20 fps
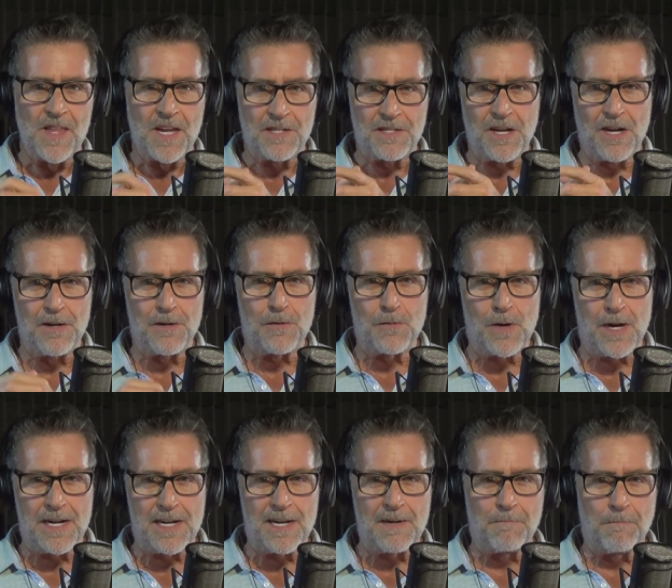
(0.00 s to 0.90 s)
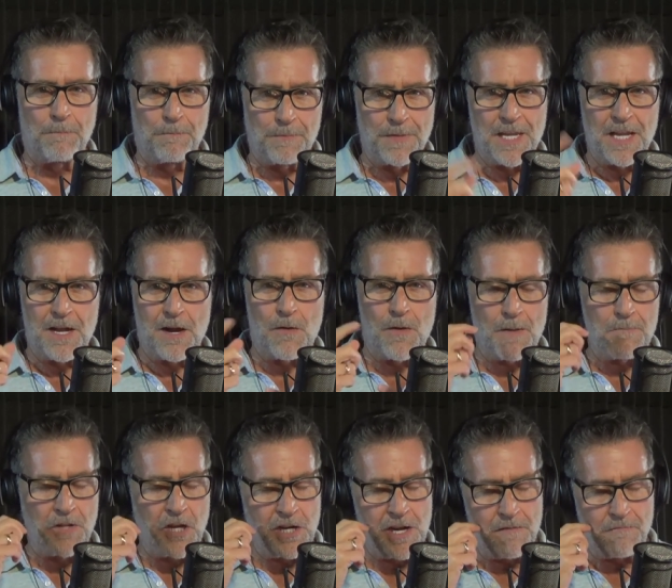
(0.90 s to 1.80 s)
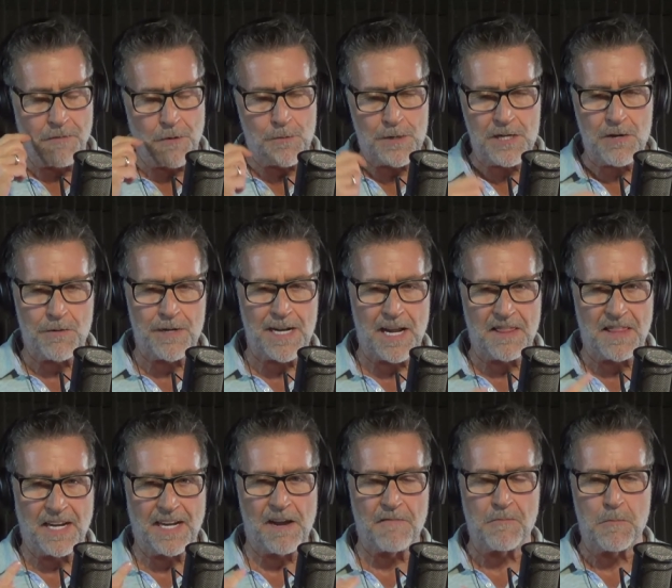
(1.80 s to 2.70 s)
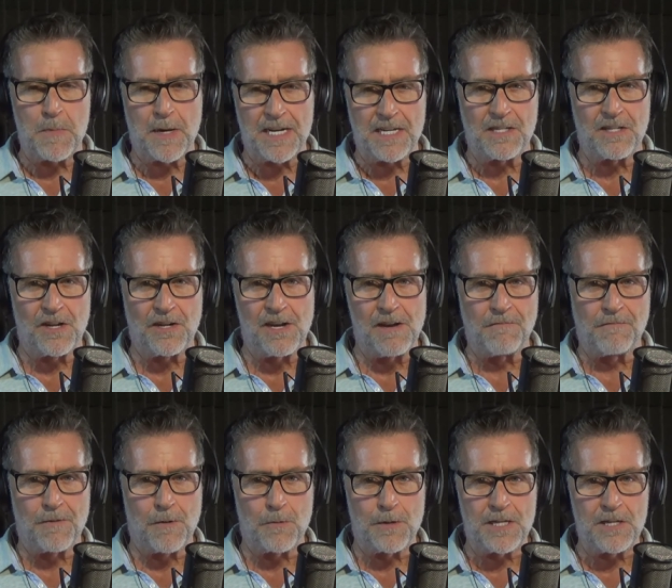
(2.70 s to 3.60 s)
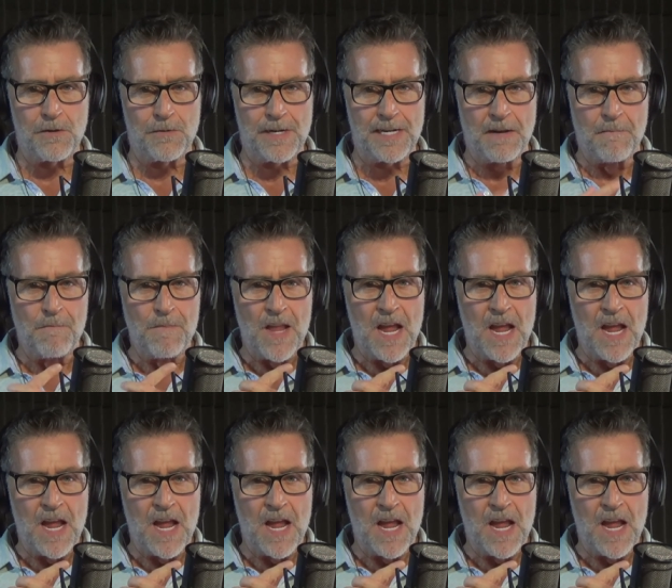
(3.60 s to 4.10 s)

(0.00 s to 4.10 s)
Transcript: So, you know, I'm looking forward to it. I think everybody's looking forward to it.